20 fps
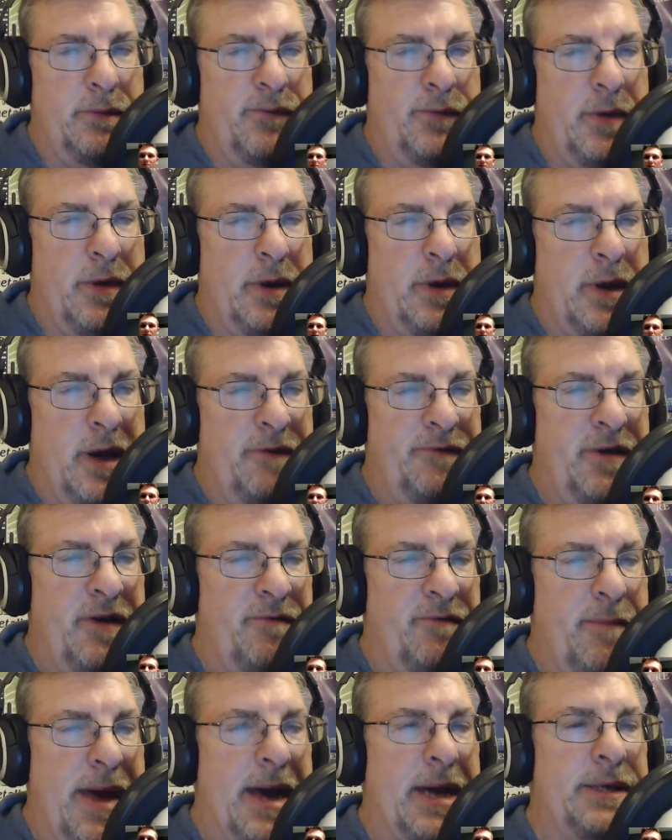
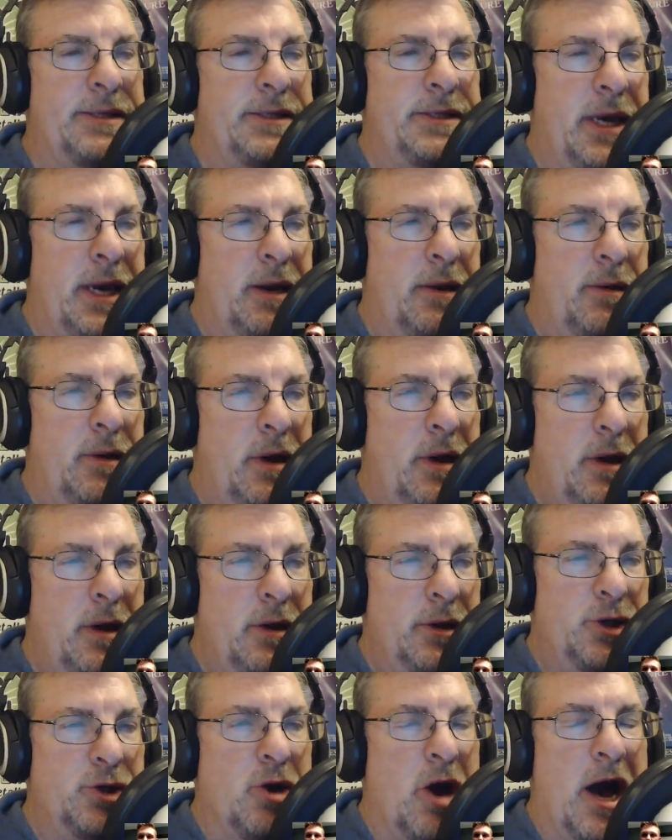FTF Magazine.
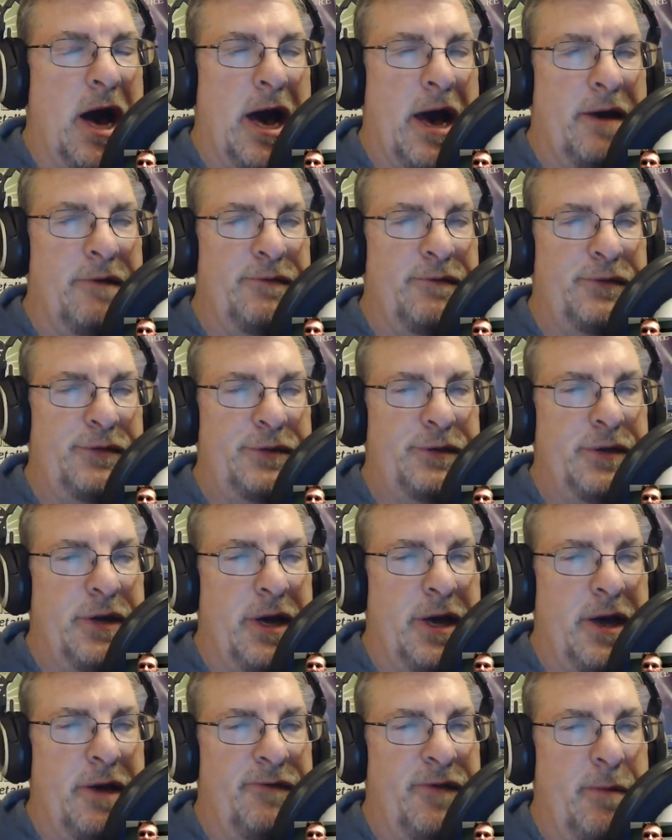Drives.
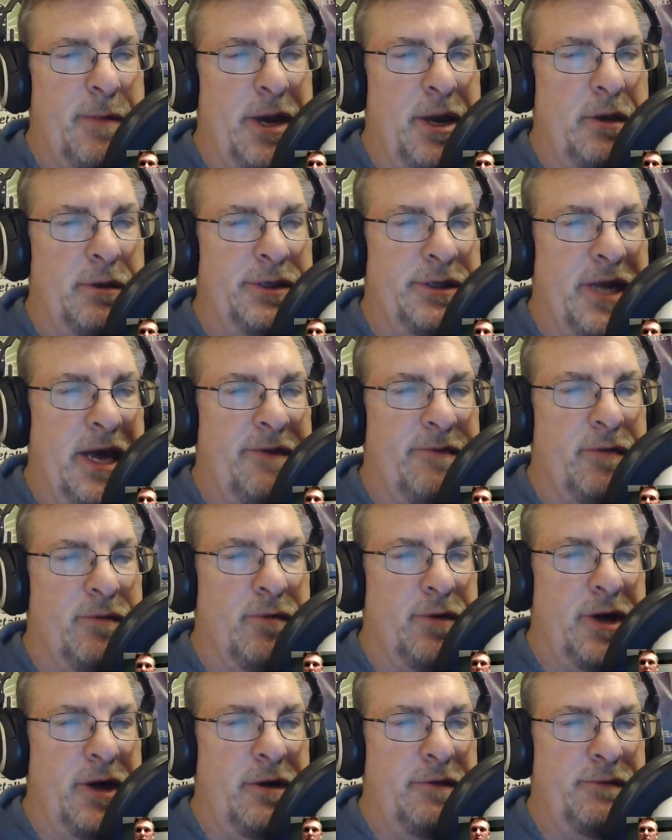If anybody knows David
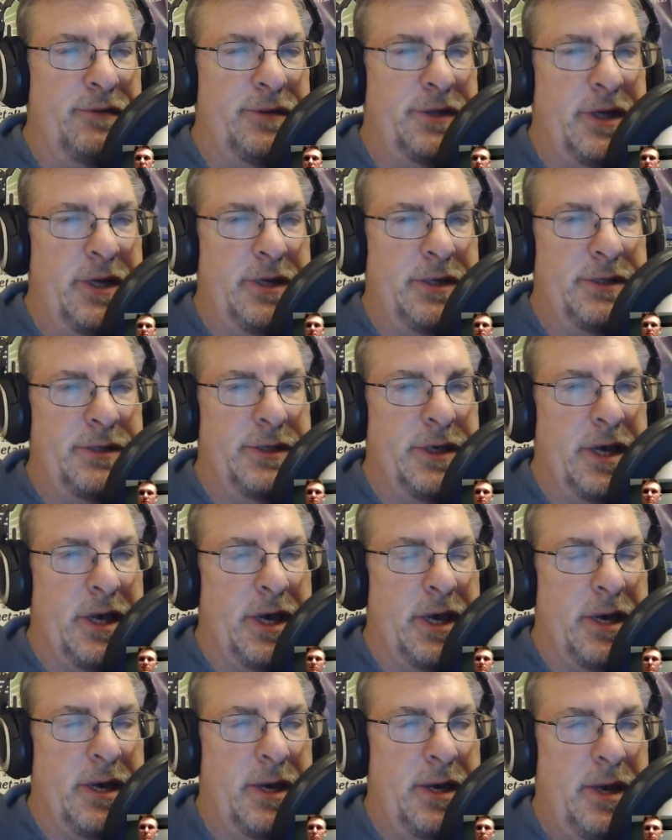Reeves, he's
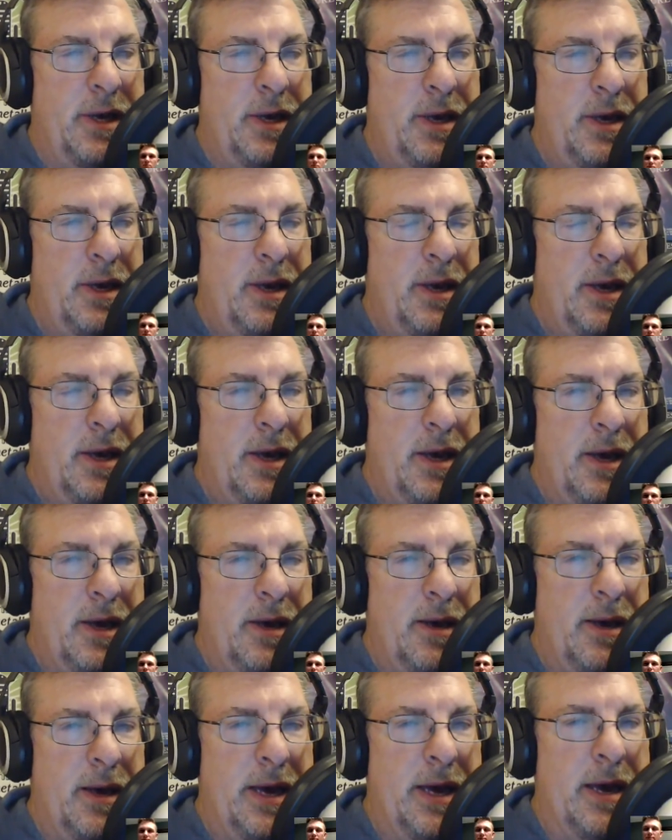
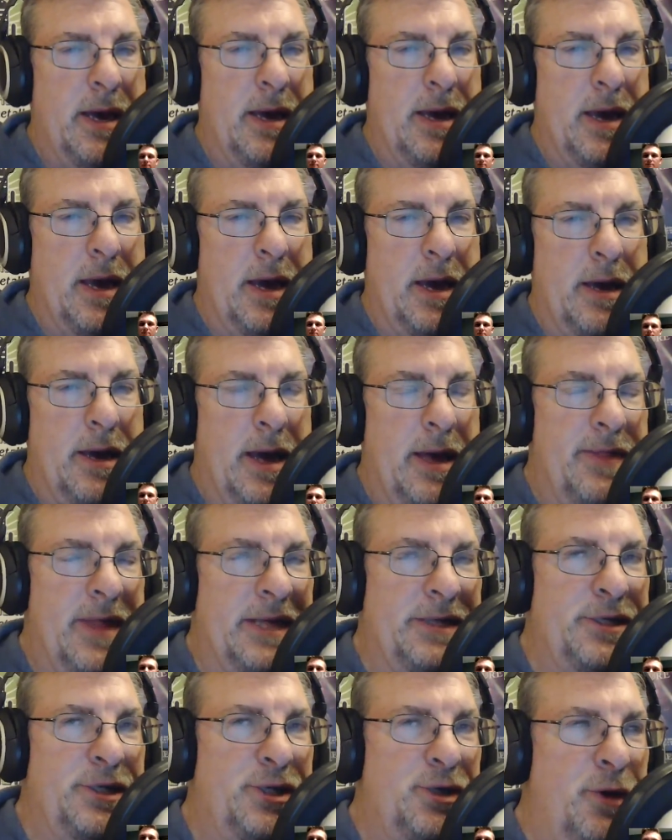
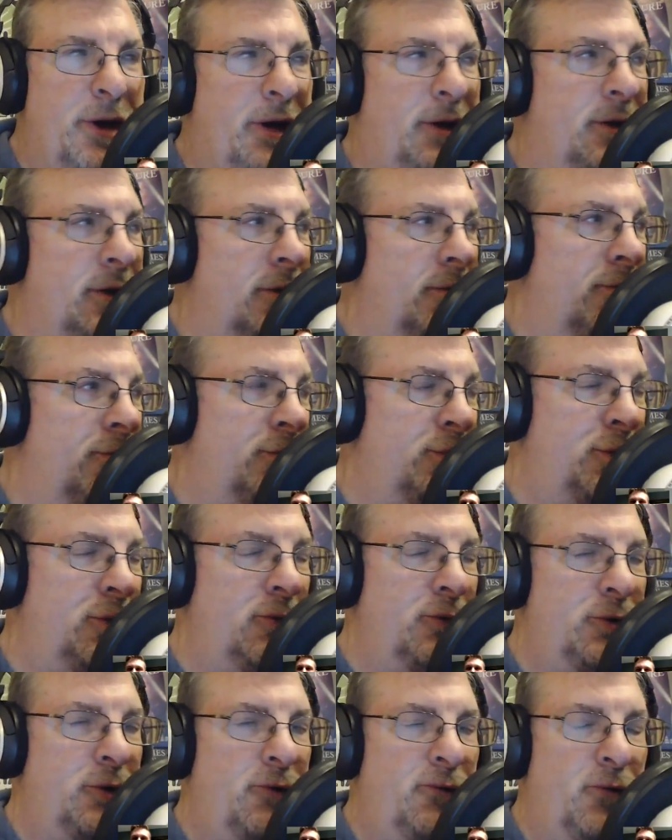that's a streak to
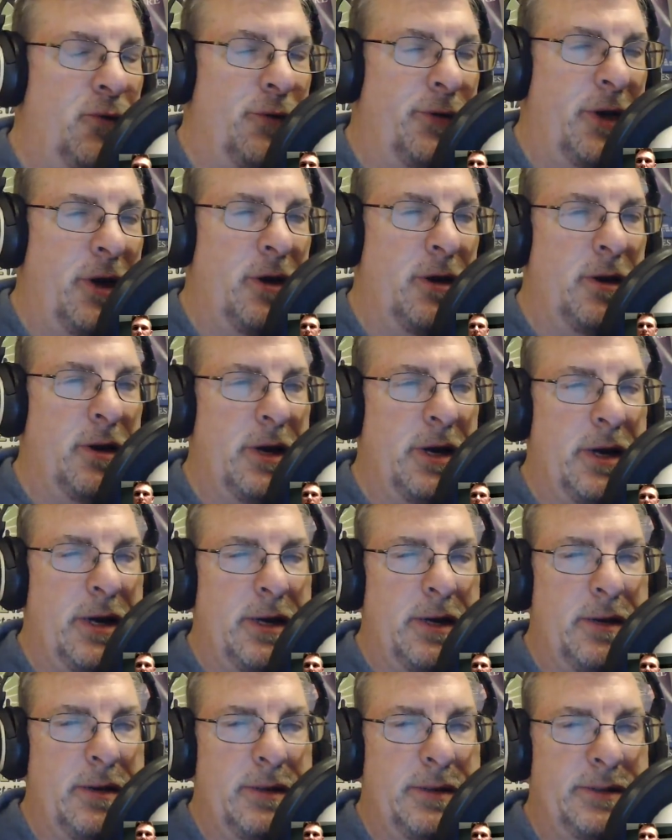shoot for there,
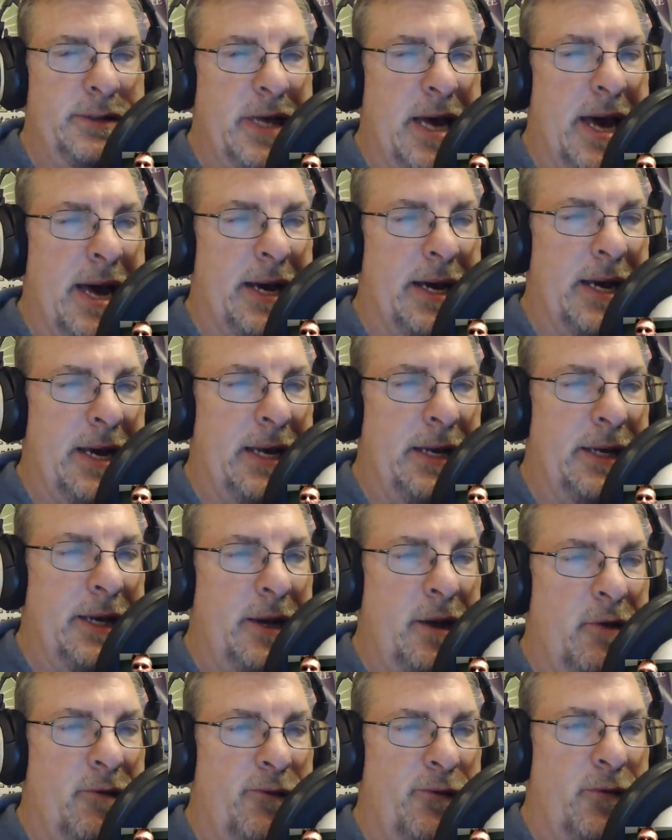Zach. He
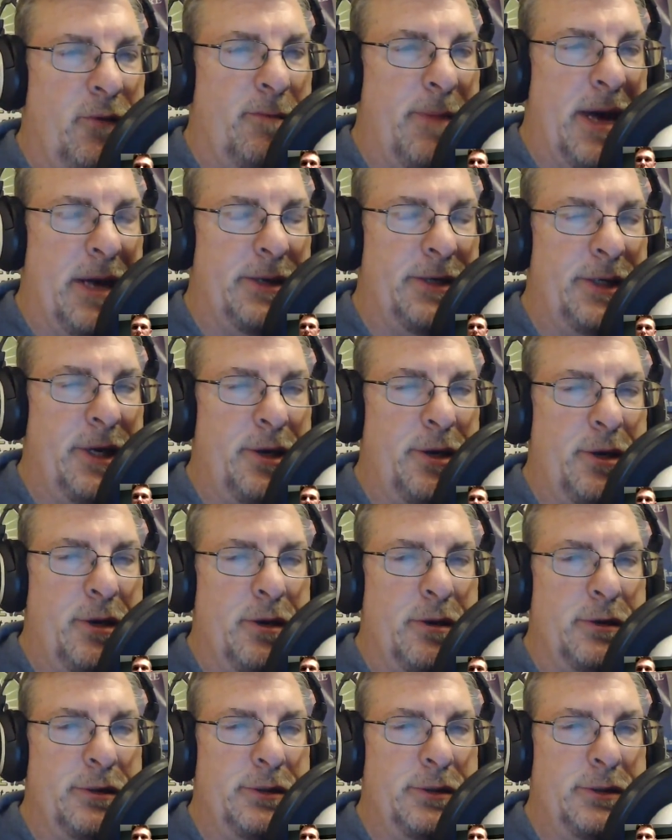did it over for about 10
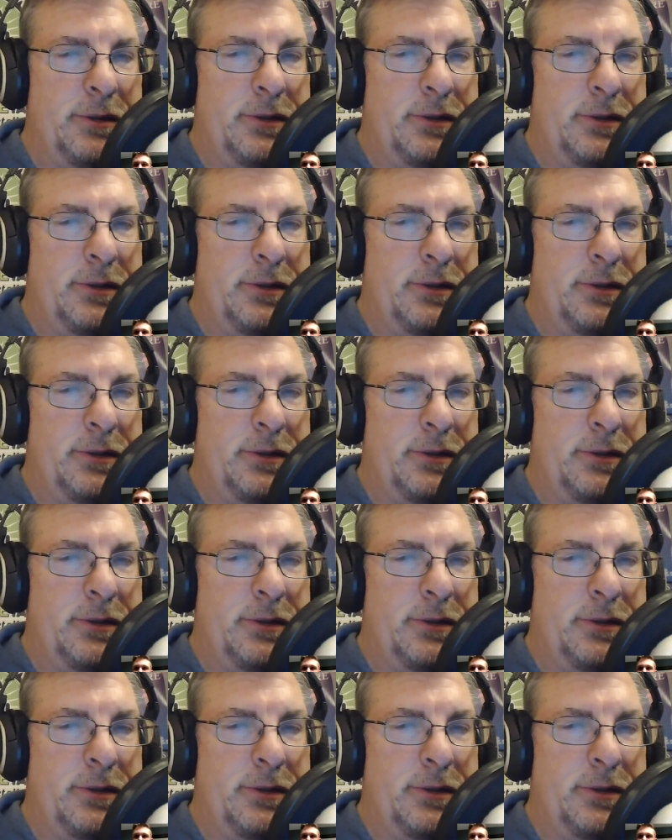years.